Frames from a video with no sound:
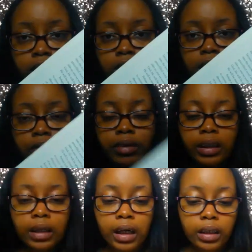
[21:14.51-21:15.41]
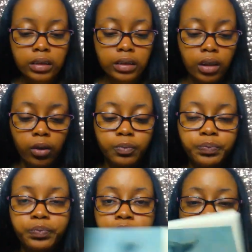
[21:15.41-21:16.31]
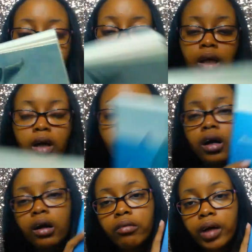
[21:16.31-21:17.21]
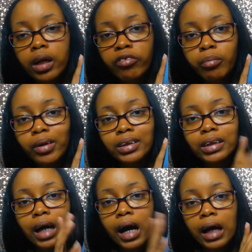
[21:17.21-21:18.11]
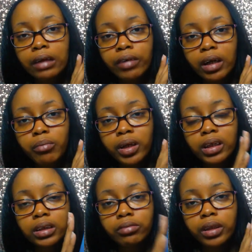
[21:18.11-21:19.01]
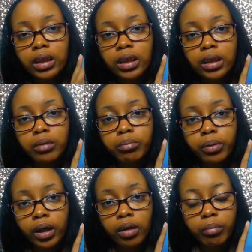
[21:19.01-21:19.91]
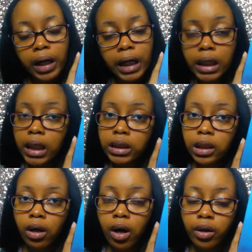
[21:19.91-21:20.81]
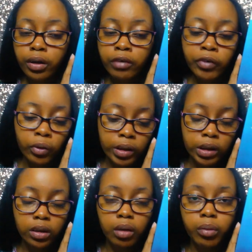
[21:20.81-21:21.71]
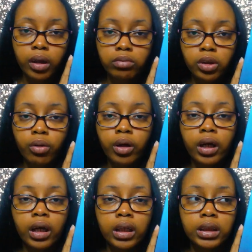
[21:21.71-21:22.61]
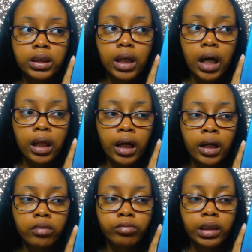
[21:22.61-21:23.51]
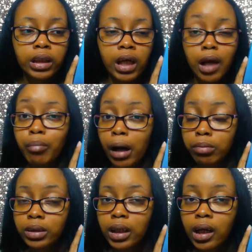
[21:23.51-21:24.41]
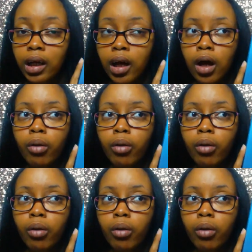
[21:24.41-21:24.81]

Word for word: and stuff like that, so. Running from Mercy, I highly recommend. It's a really good book by Anthony J. Carter. It focuses on the book of Jonah, and it's kind of like reading a Bible study